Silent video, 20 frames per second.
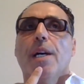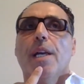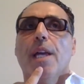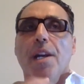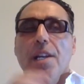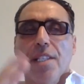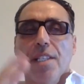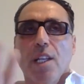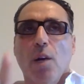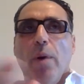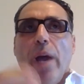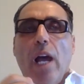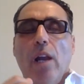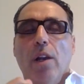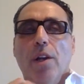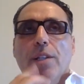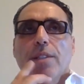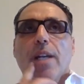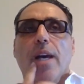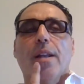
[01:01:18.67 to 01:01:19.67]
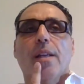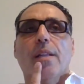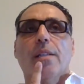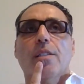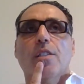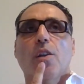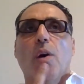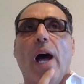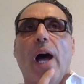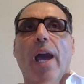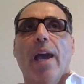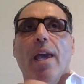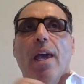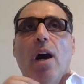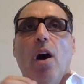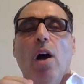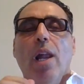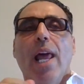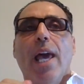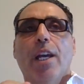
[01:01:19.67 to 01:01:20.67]
Here's the way I looked at it. So
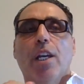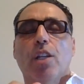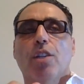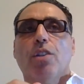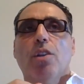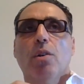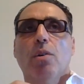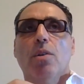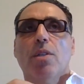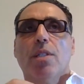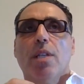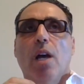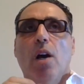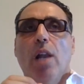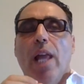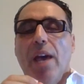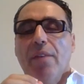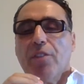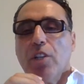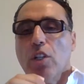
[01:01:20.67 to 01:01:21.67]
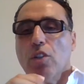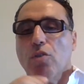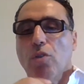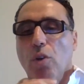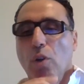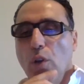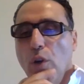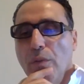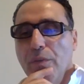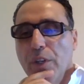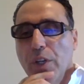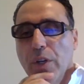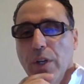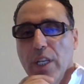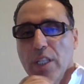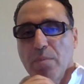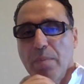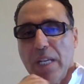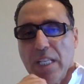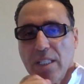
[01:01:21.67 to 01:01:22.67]
all I have control over
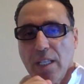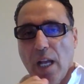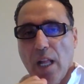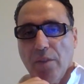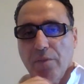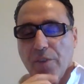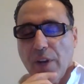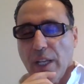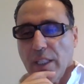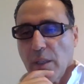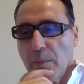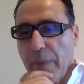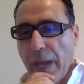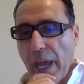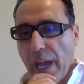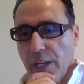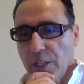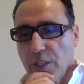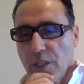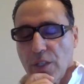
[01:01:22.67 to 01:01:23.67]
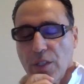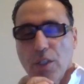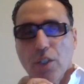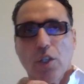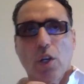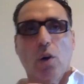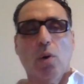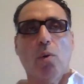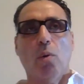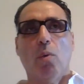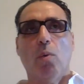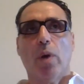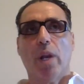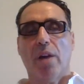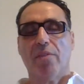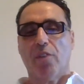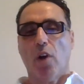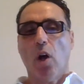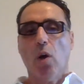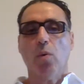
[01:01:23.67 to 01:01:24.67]
is myself, right, and my actions. So what
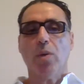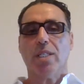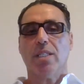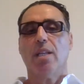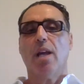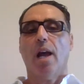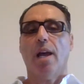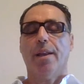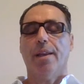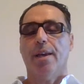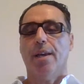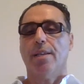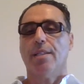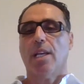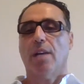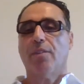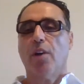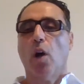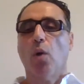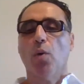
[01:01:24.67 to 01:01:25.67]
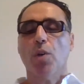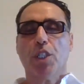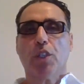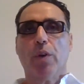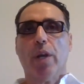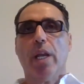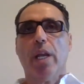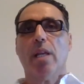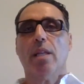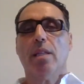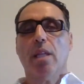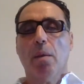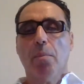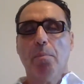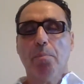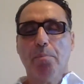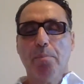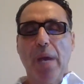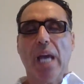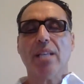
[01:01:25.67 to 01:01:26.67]
I've always done is I've always created the
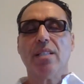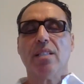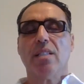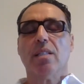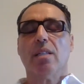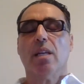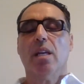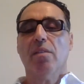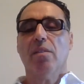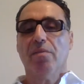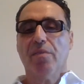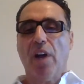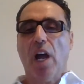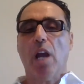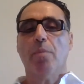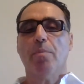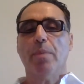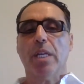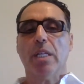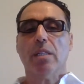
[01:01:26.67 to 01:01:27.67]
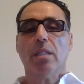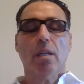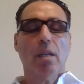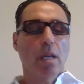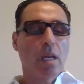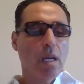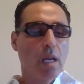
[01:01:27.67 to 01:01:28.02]
best environment.